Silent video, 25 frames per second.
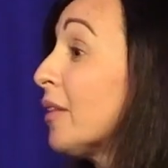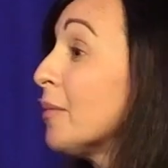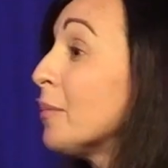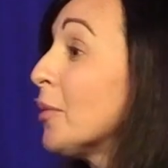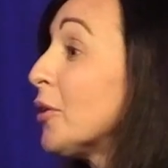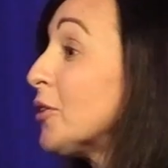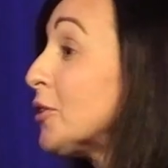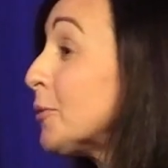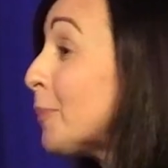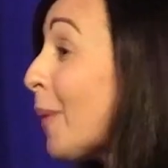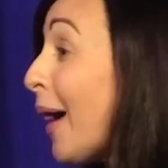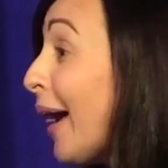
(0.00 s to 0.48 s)

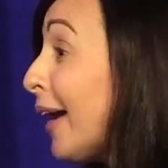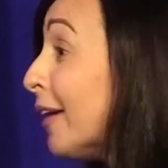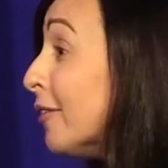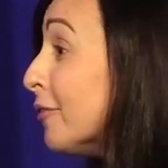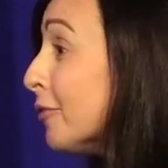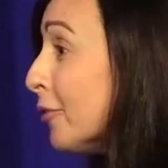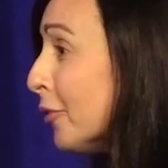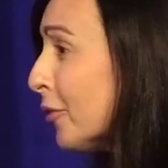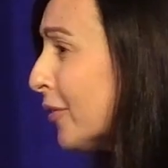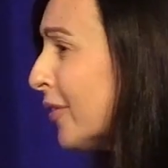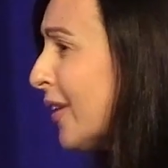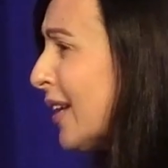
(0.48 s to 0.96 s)
most
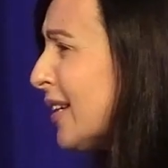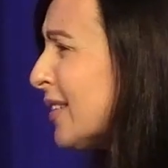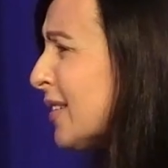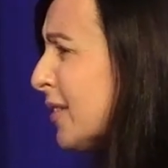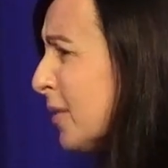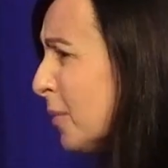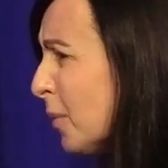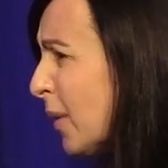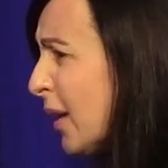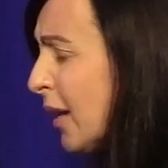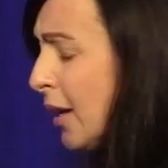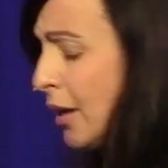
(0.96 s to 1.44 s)
painful things
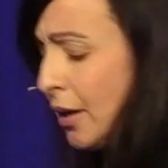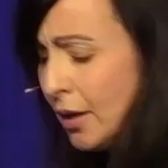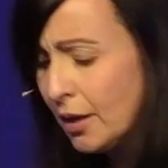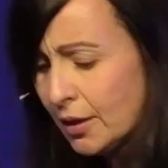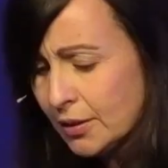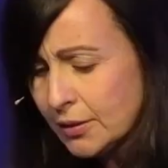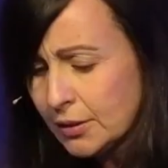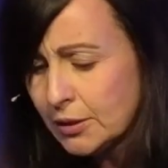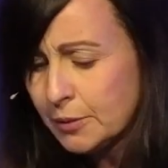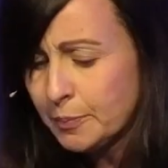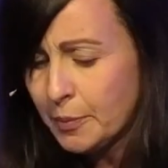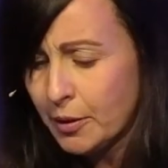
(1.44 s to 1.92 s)
that we can
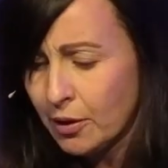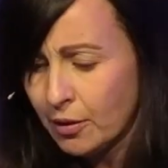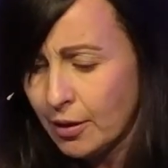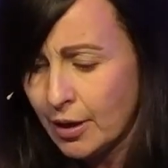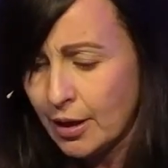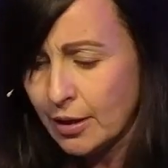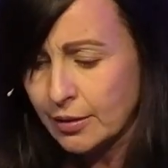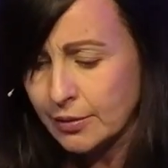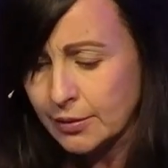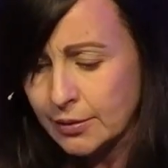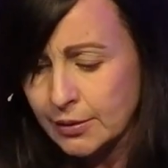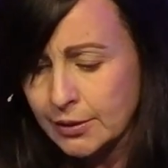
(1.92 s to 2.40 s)

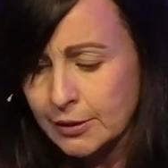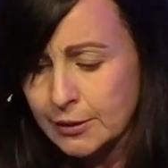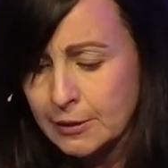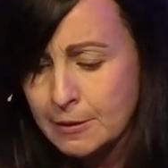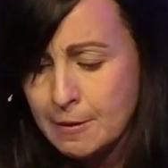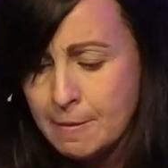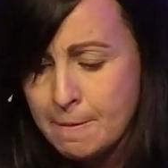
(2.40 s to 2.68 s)
experience.